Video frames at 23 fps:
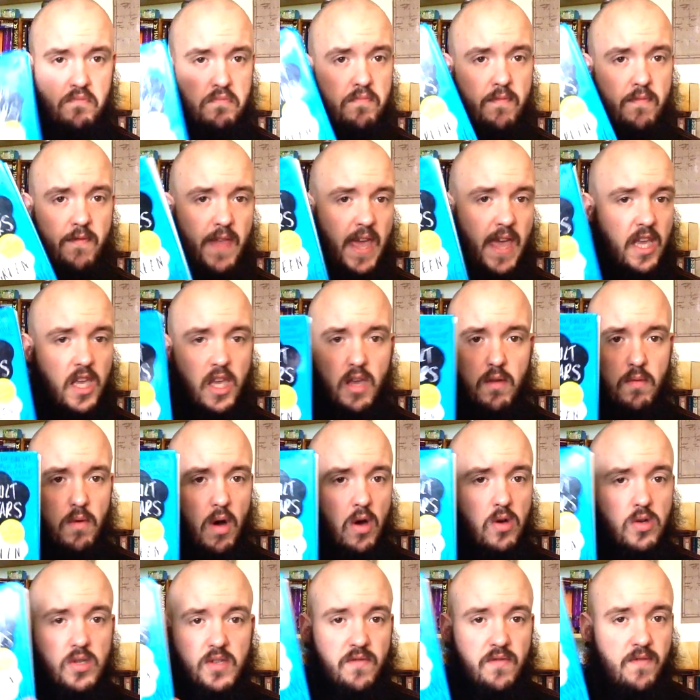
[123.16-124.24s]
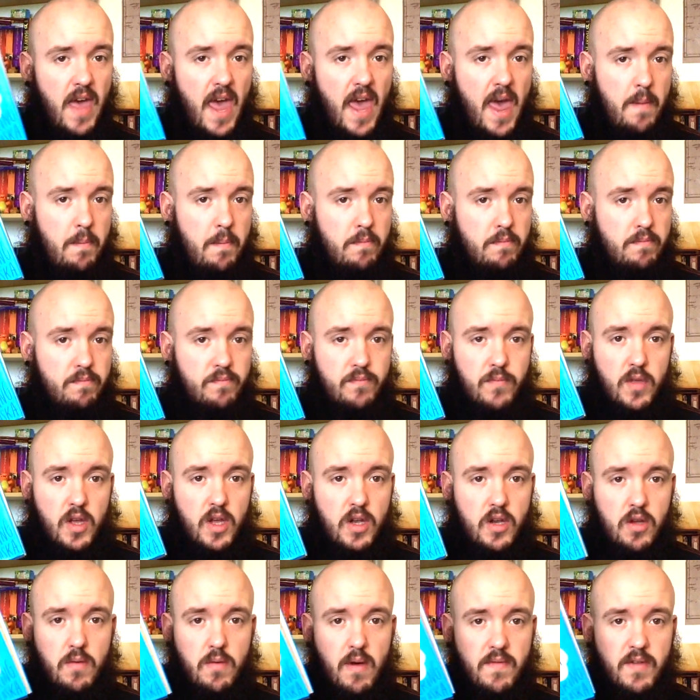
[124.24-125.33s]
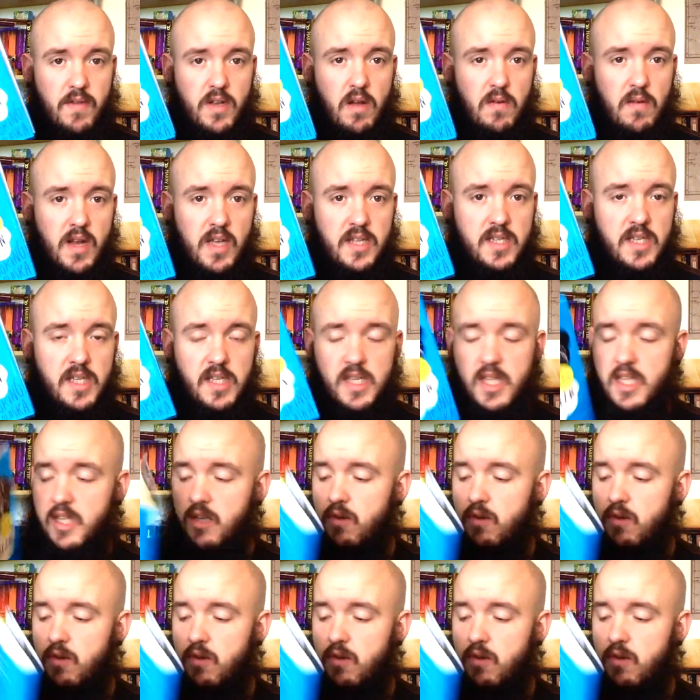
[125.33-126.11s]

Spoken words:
thank you Oxfam, and whoever donated